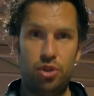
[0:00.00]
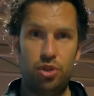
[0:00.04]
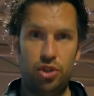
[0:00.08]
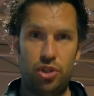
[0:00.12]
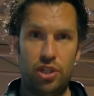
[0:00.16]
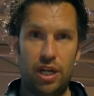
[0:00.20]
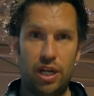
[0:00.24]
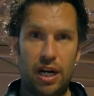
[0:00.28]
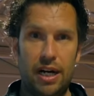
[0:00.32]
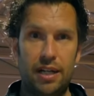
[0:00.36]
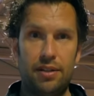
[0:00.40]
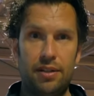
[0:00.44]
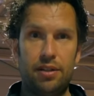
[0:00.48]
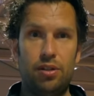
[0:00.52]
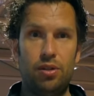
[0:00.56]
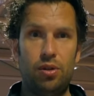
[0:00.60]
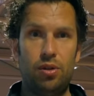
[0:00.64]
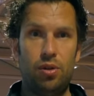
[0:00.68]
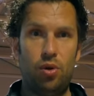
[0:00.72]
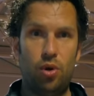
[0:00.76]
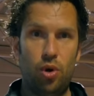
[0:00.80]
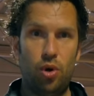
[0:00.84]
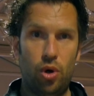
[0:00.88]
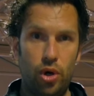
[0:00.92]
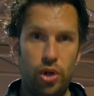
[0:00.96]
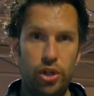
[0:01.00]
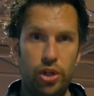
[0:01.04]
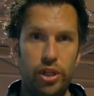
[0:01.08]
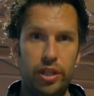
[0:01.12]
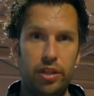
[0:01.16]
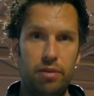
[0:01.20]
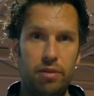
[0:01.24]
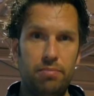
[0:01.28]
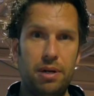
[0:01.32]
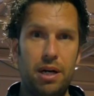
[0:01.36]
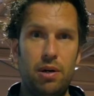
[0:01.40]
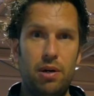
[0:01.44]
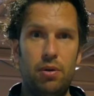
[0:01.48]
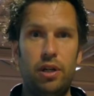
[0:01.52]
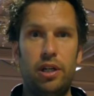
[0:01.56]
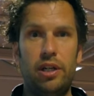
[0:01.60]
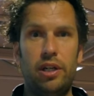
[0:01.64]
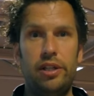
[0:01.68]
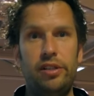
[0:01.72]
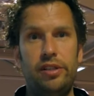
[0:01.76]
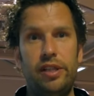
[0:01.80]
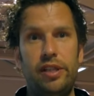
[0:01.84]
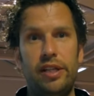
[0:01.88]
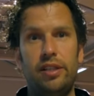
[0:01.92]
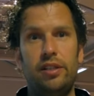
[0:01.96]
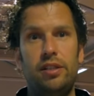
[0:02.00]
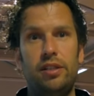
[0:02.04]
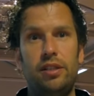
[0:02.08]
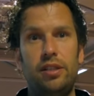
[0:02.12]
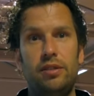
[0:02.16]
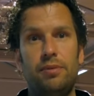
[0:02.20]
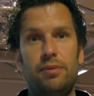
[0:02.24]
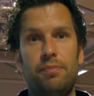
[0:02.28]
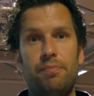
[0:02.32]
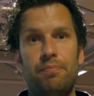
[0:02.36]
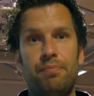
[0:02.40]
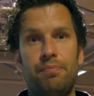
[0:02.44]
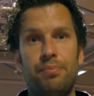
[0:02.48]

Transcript: start learning the power clean technique,